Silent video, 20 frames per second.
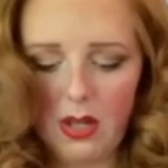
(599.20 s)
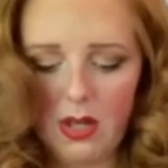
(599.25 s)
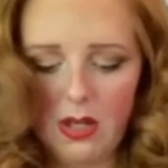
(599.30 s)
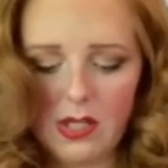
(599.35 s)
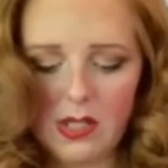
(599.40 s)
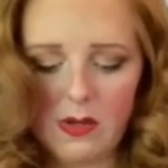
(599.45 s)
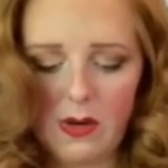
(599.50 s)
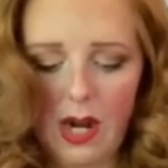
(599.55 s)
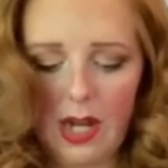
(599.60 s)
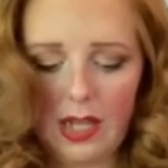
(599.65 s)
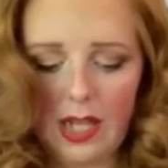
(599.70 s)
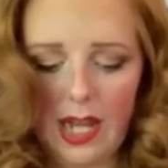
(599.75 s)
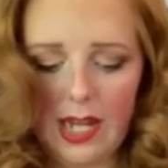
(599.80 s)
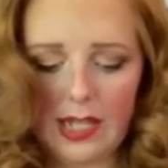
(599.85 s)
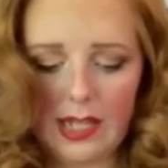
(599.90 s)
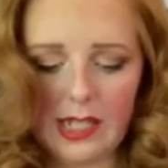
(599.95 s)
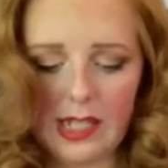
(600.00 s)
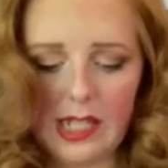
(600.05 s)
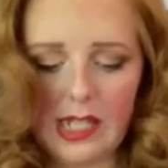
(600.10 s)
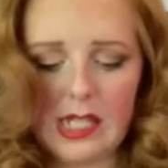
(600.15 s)
So I
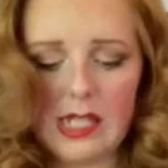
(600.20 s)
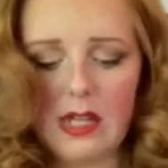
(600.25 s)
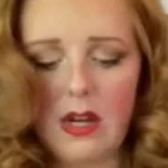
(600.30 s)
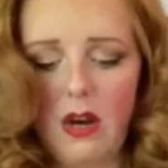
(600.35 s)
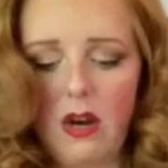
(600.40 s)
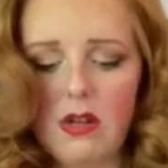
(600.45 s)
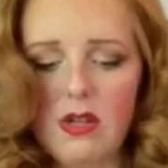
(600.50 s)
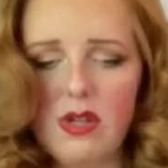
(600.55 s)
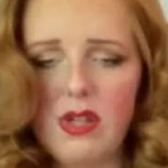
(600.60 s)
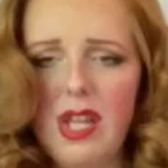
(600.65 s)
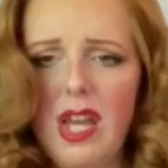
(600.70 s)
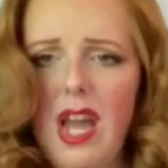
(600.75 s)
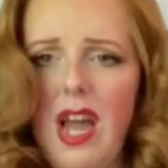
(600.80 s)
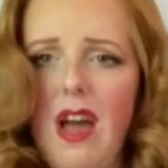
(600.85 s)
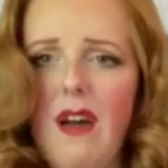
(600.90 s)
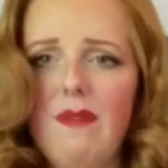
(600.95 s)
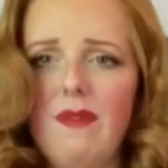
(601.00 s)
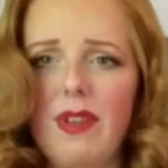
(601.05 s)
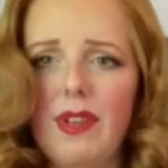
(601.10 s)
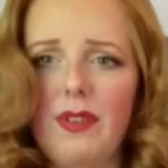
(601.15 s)
like these. Also, they
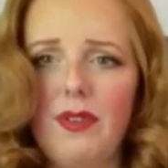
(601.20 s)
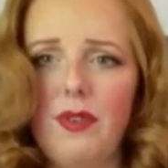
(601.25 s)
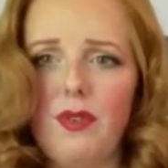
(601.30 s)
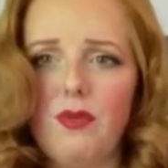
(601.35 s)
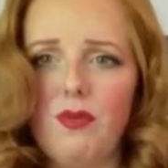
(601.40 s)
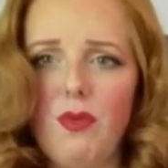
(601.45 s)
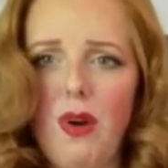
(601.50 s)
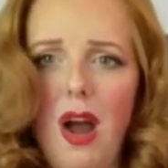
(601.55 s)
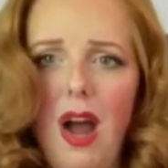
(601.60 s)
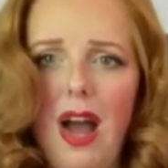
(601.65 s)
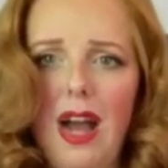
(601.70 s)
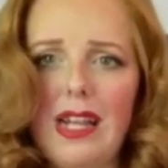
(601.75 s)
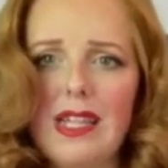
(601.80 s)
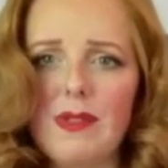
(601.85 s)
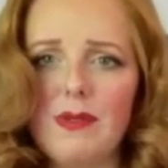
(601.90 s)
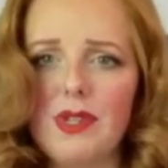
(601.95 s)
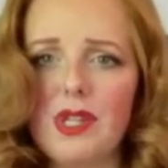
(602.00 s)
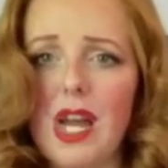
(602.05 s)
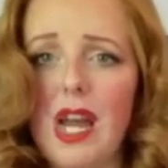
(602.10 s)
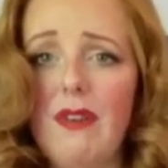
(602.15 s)
have like those rods,
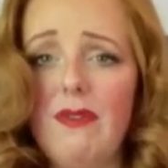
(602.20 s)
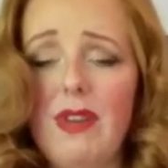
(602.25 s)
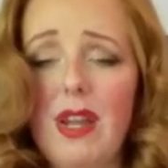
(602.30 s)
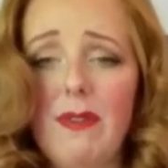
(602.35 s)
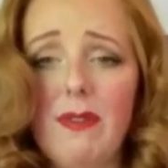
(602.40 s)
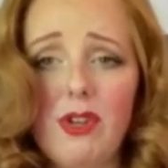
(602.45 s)
which I have never